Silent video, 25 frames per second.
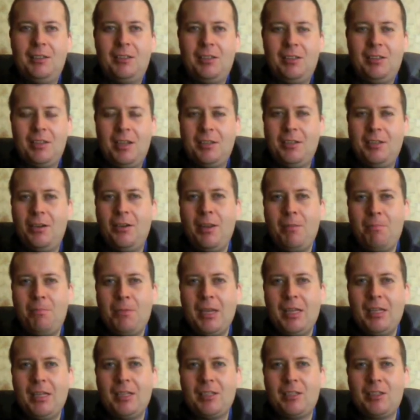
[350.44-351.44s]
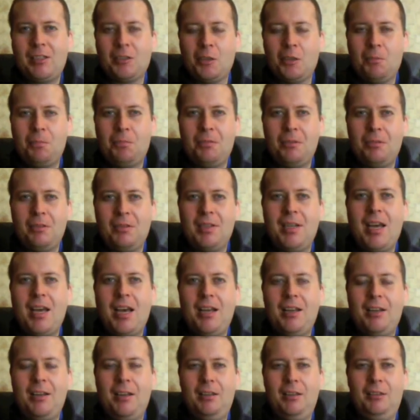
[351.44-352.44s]
And I know he picked this up
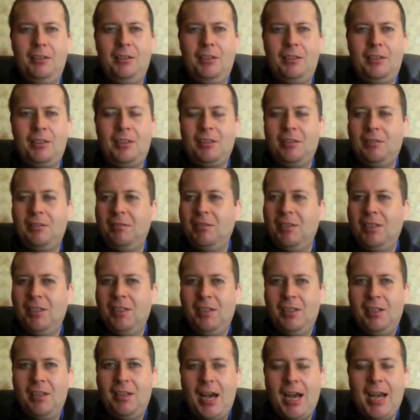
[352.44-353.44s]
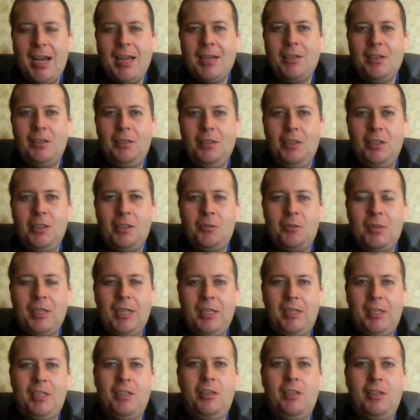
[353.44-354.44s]
and I had a
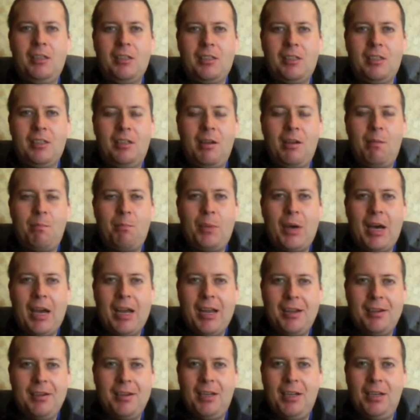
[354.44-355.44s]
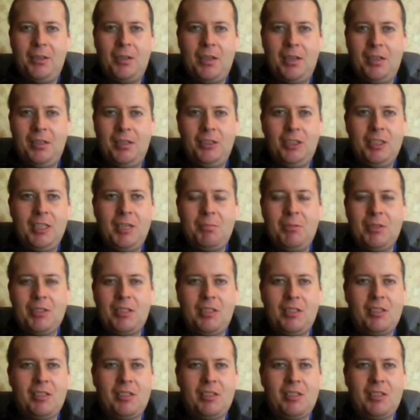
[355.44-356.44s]
look when it goes on a buy it now, and the
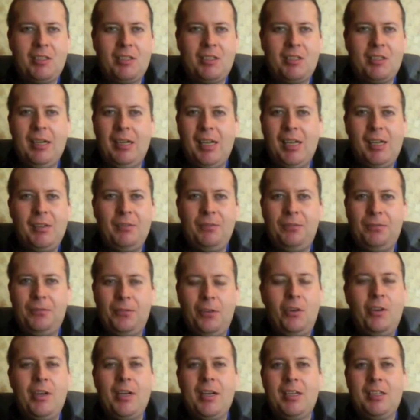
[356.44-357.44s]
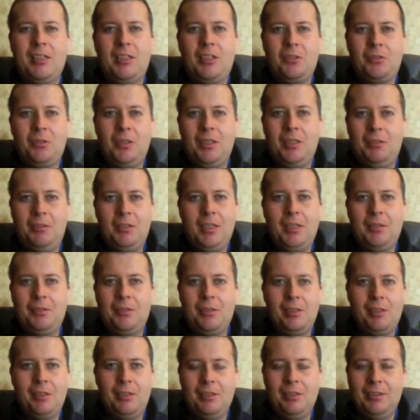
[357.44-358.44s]
cheapest I started to buy it at like 14 quid or
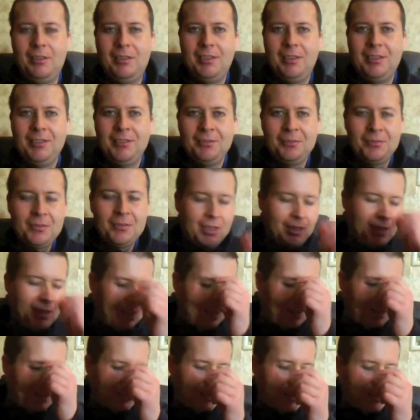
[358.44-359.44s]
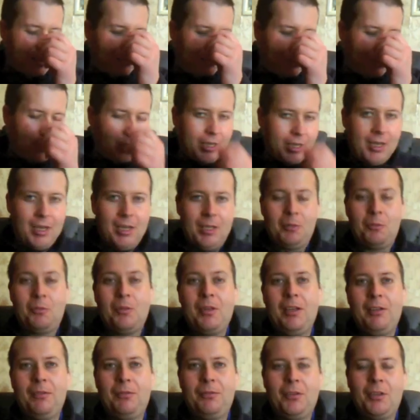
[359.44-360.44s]
whatever. And I thought,
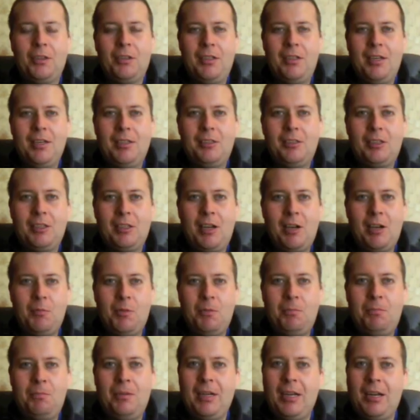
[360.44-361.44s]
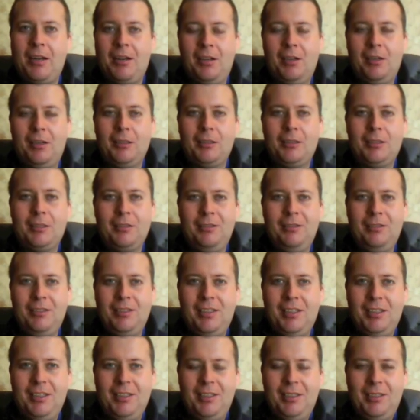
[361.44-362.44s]
oh, I'll wait for it to come up in an
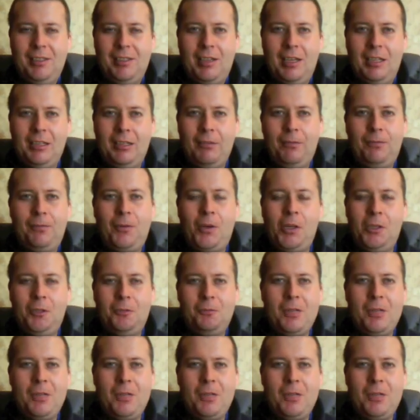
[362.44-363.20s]
auction. And the